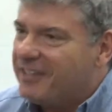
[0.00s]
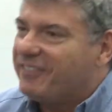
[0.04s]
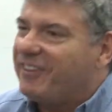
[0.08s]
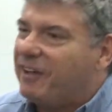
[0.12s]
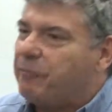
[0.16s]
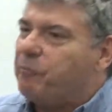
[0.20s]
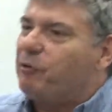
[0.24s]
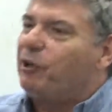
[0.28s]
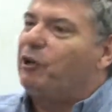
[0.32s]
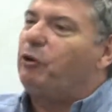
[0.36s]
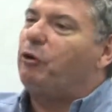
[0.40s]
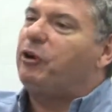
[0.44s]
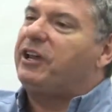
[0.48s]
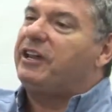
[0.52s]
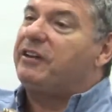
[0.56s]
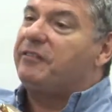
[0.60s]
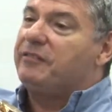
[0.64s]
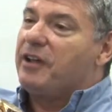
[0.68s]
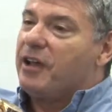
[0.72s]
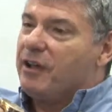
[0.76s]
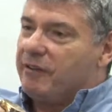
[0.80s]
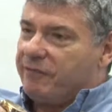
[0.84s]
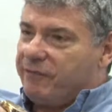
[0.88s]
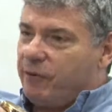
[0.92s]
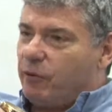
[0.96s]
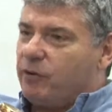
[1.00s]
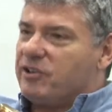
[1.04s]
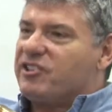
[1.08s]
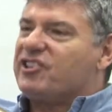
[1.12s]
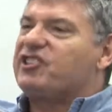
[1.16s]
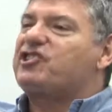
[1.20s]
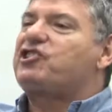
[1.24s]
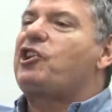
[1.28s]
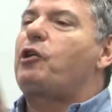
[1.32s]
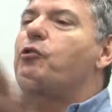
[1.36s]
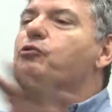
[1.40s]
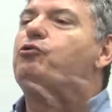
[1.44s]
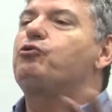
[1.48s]
They were looking for
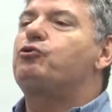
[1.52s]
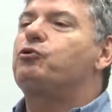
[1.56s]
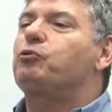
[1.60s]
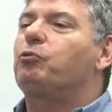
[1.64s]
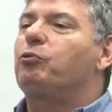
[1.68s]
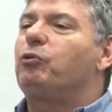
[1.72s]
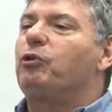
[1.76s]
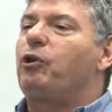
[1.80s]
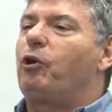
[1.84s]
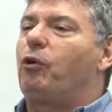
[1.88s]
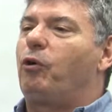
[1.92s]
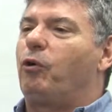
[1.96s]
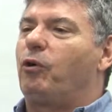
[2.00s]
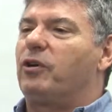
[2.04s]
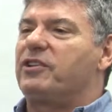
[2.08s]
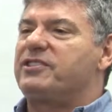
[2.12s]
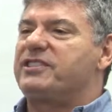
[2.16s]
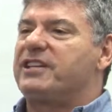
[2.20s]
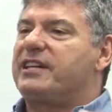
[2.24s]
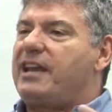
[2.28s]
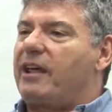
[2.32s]
social laws.